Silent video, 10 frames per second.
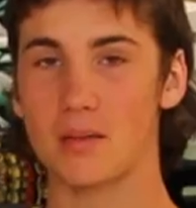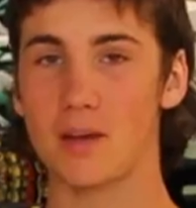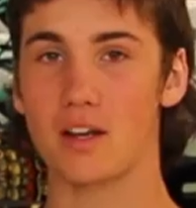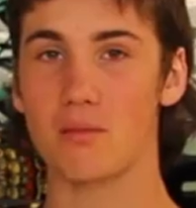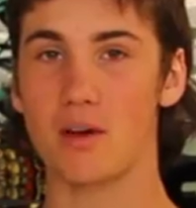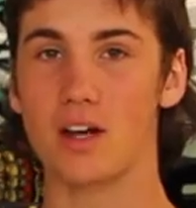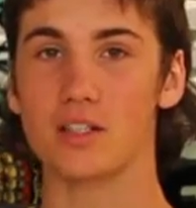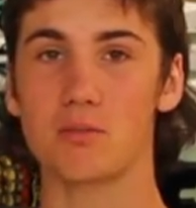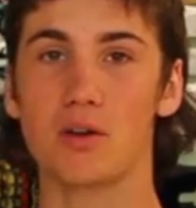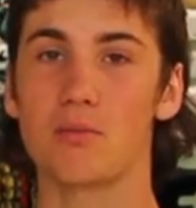them out of the
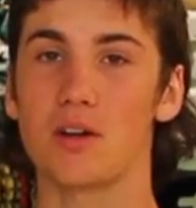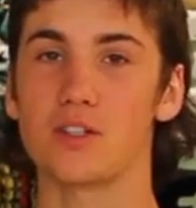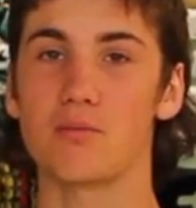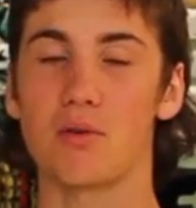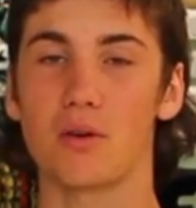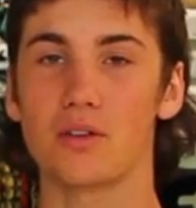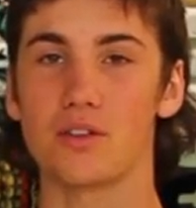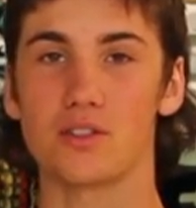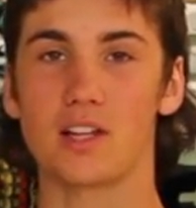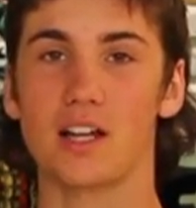box, put them on your board,
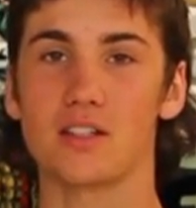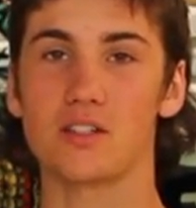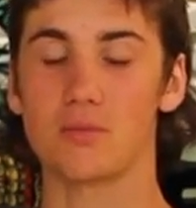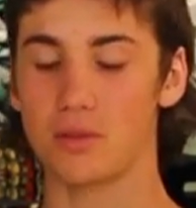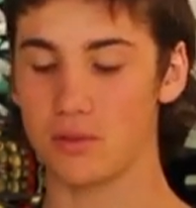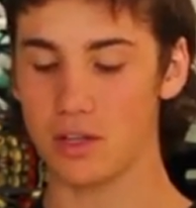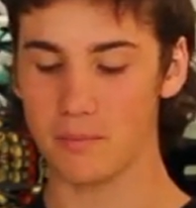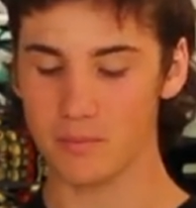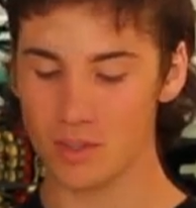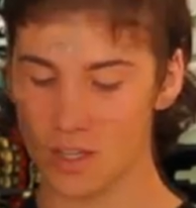they're sliding smooth.
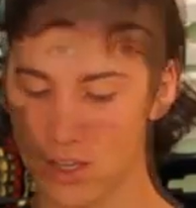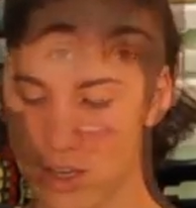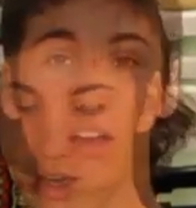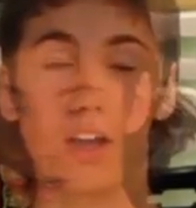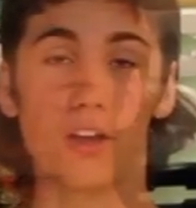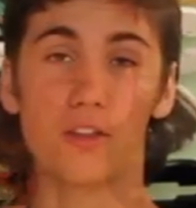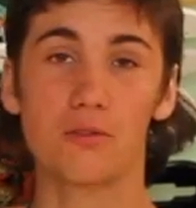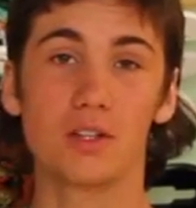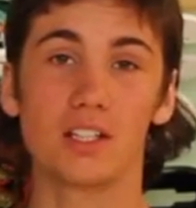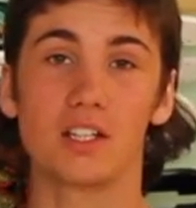Another
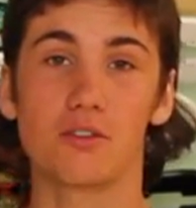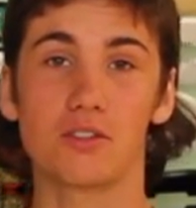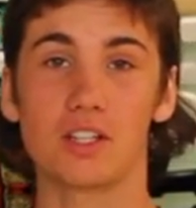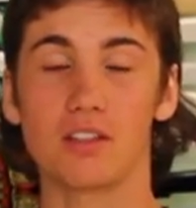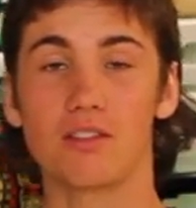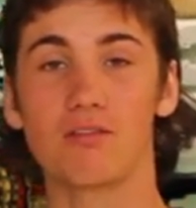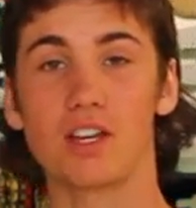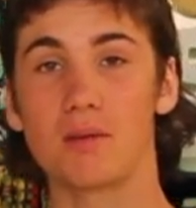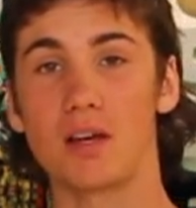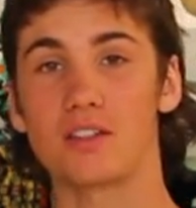really interesting
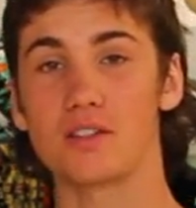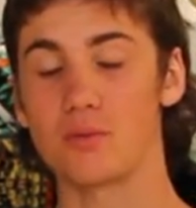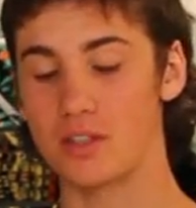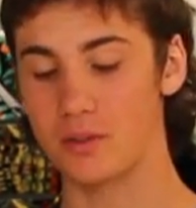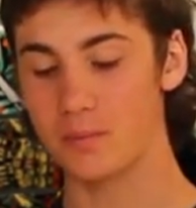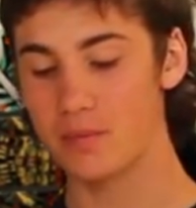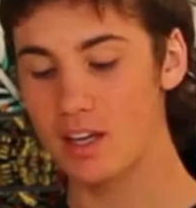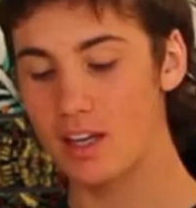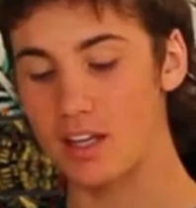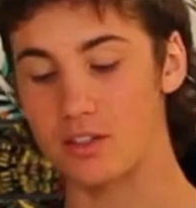thing about this wheel
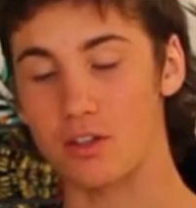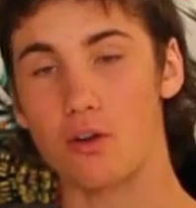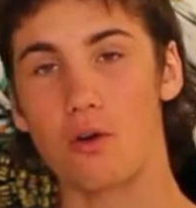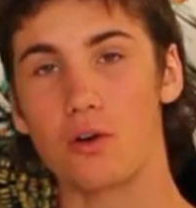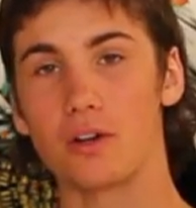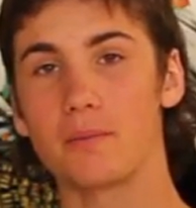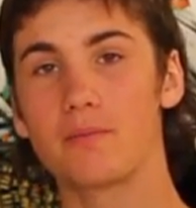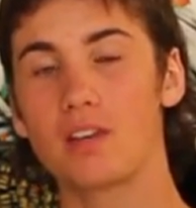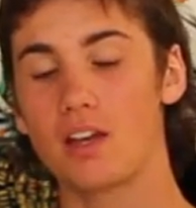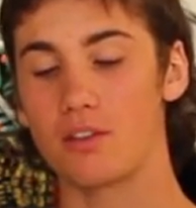is the core.
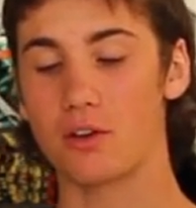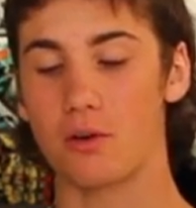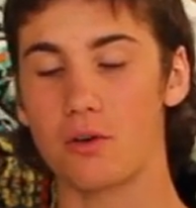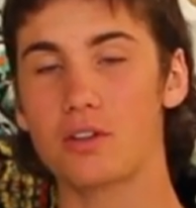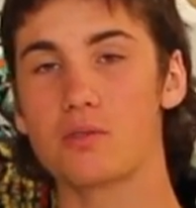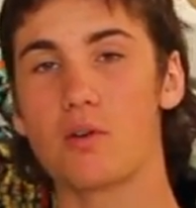The core is